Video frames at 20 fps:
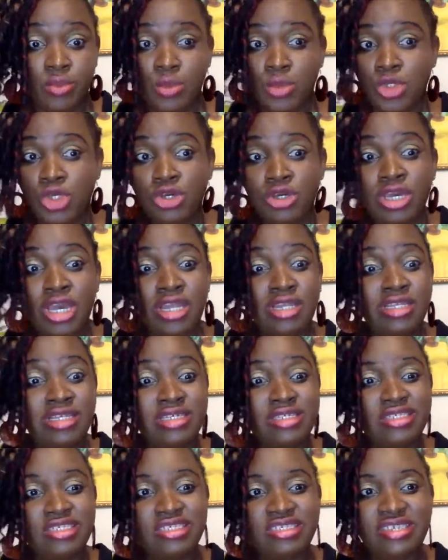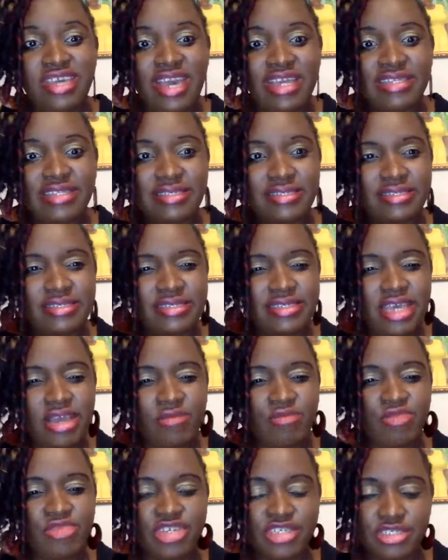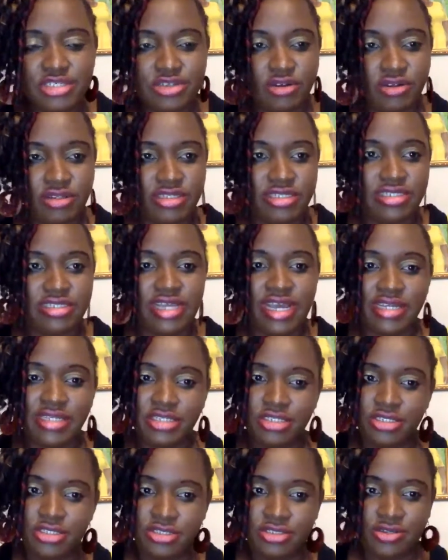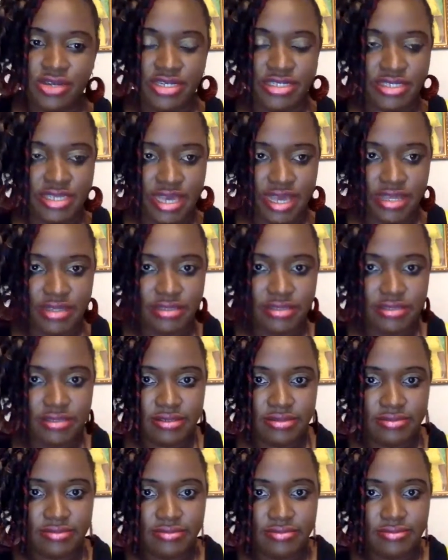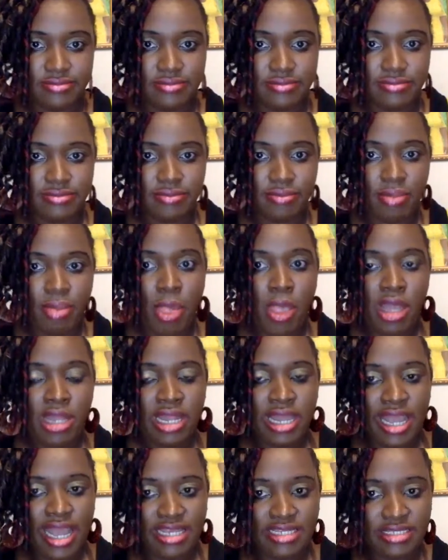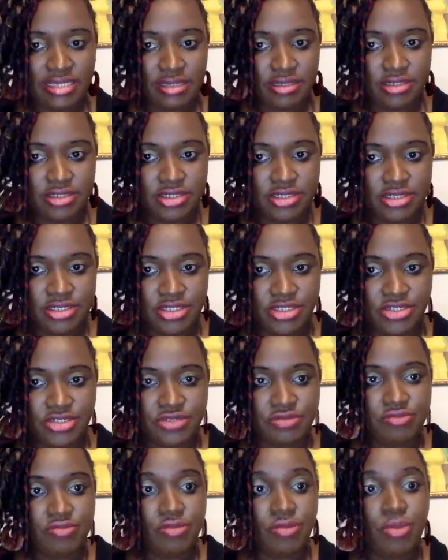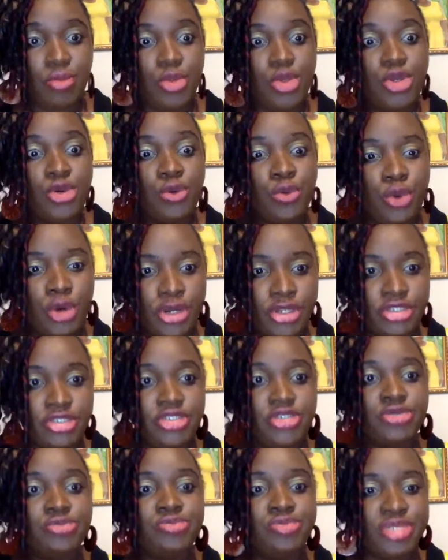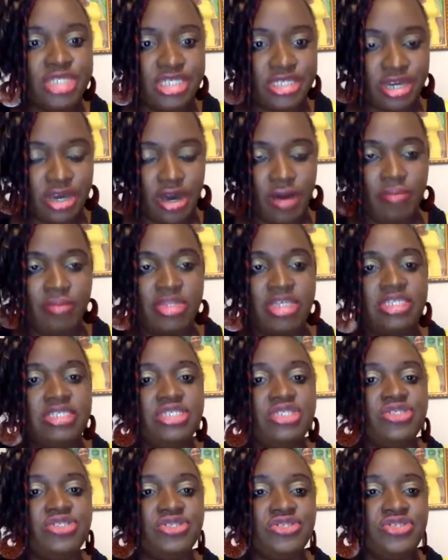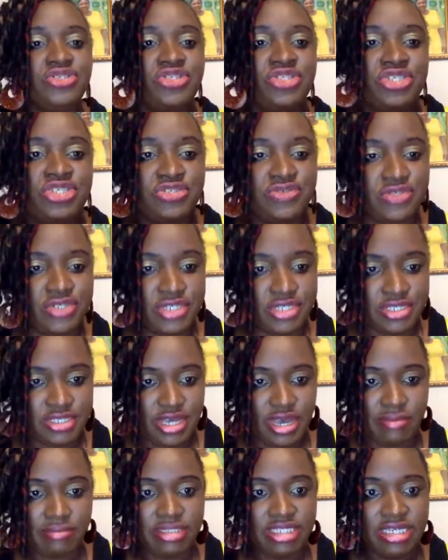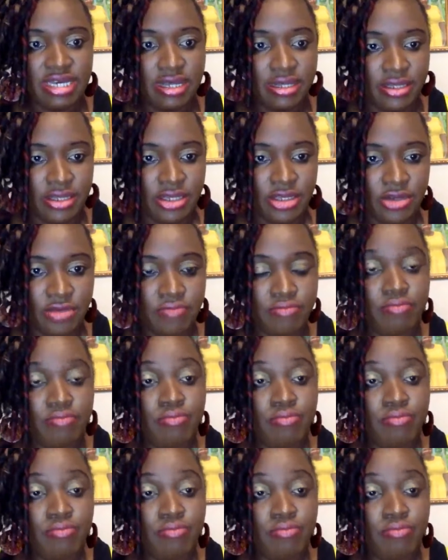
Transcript: you can get the same results that Jesus Christ got. Like I said earlier, You want to become, this is the secret, I'm telling you.